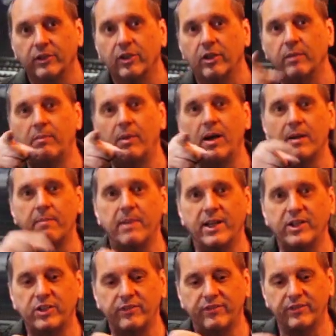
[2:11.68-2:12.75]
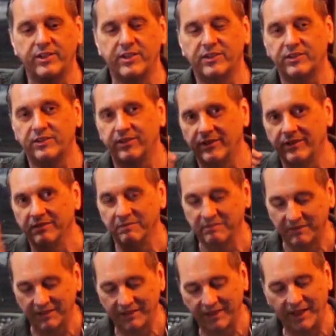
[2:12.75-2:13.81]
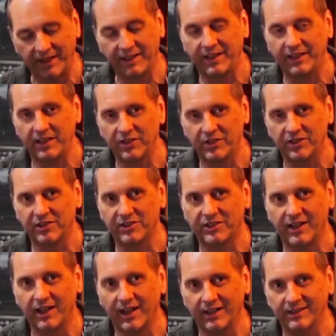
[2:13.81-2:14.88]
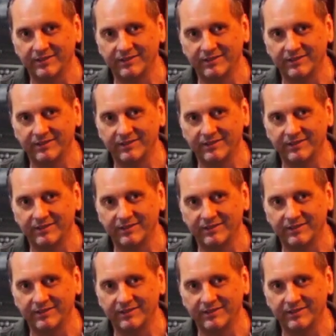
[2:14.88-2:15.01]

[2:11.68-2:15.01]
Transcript: you've got to buy a battery for this to get the ignition to start.